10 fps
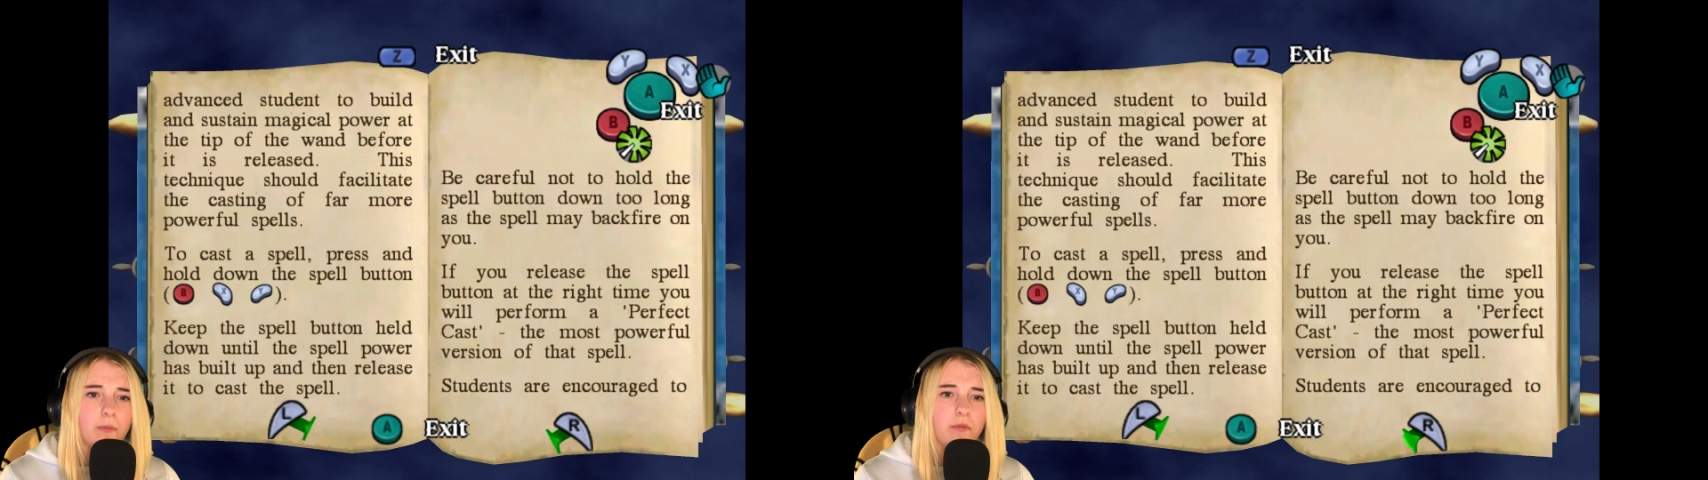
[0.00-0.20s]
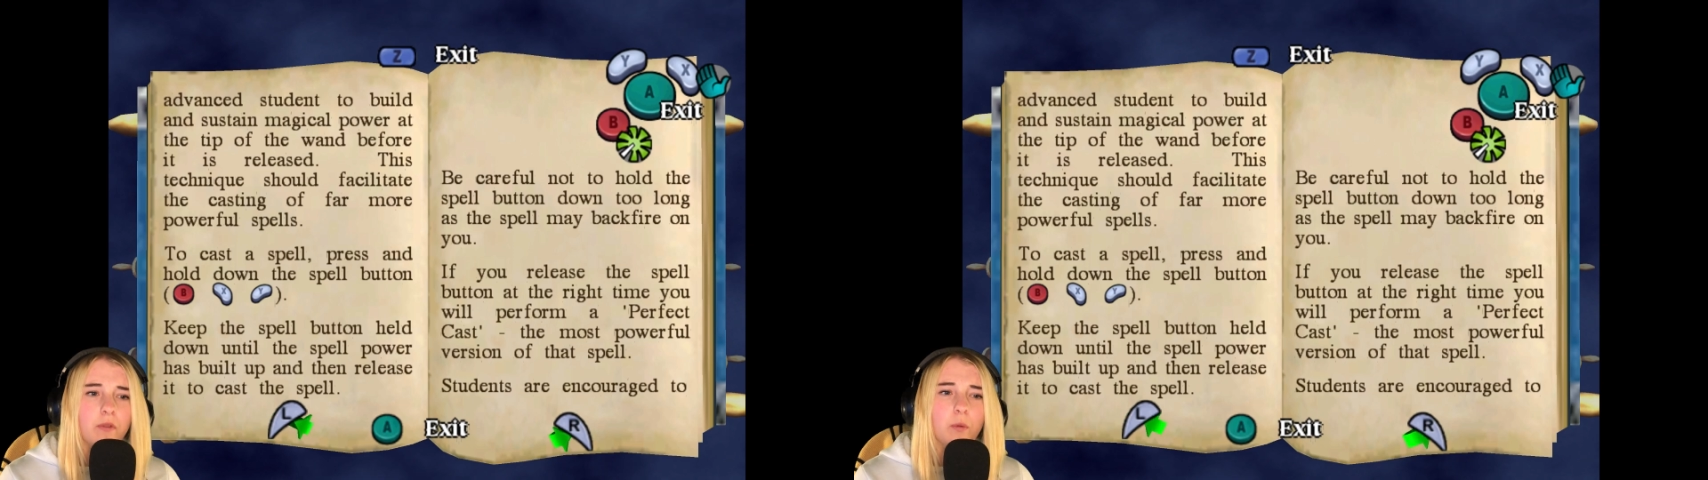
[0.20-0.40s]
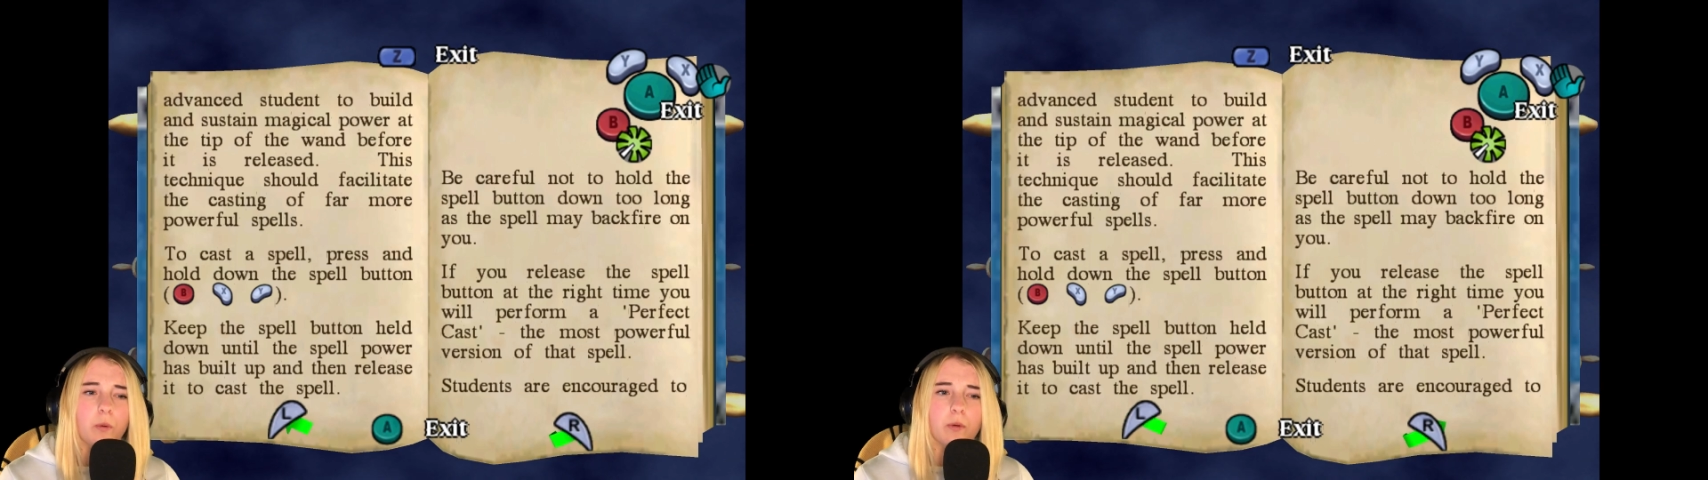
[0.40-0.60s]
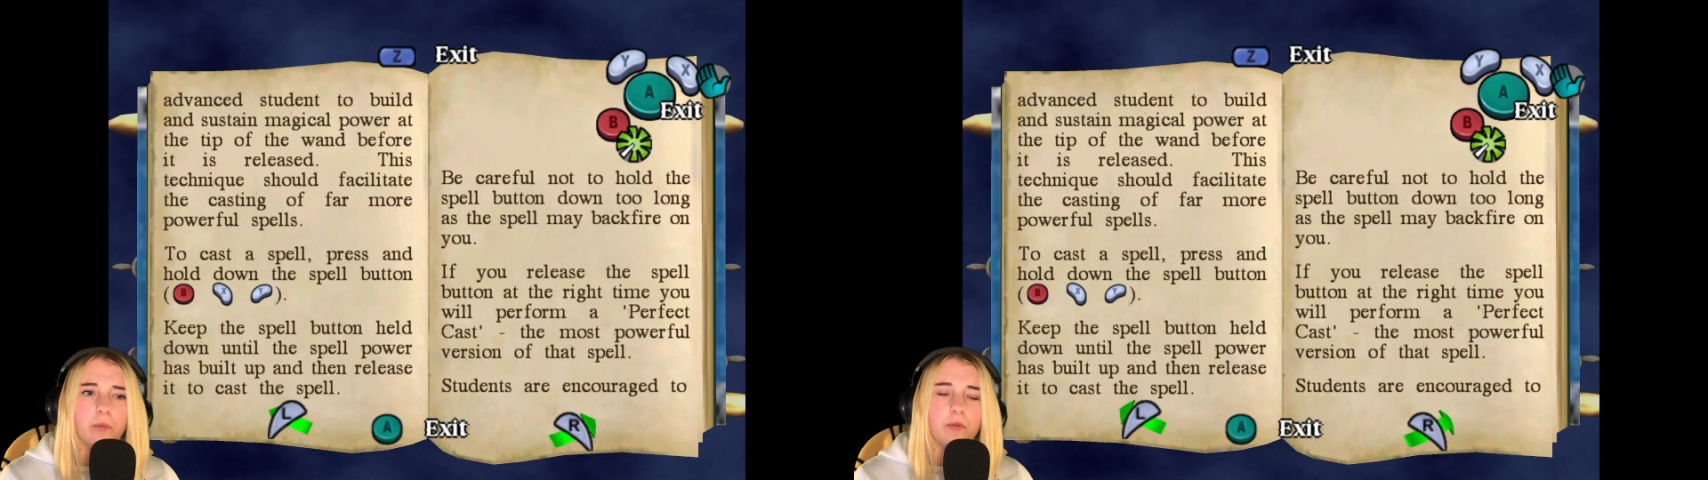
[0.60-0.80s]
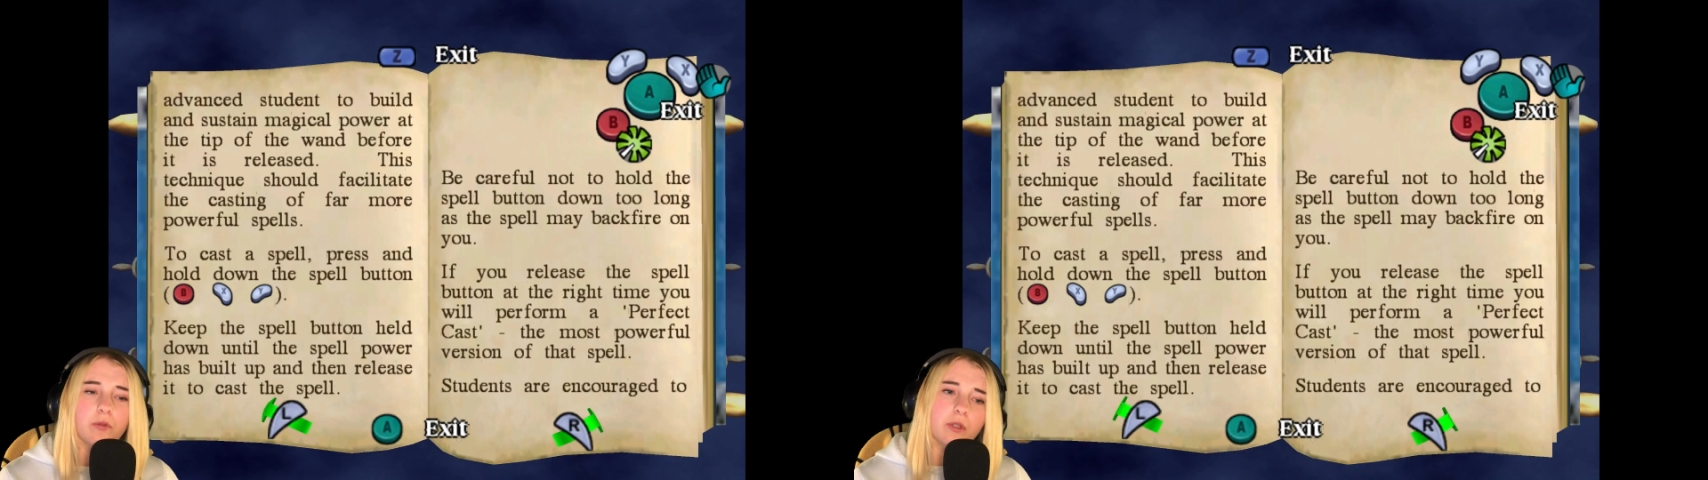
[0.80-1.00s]
of the wand
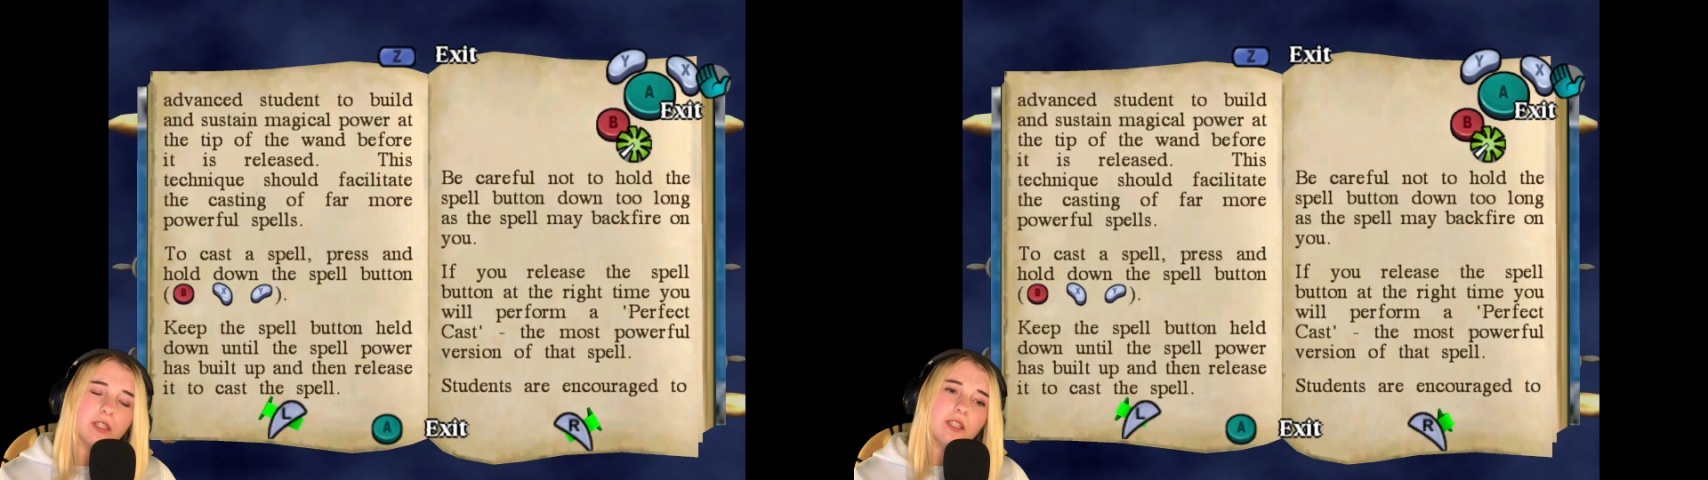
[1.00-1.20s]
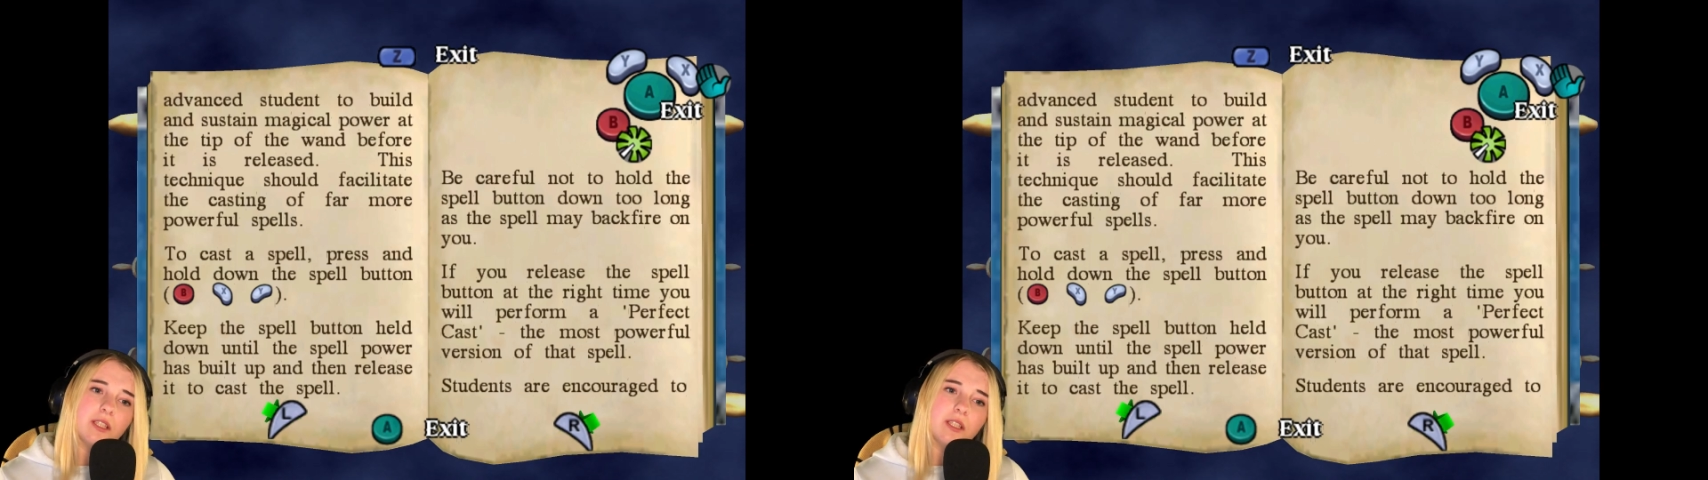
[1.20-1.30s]
before it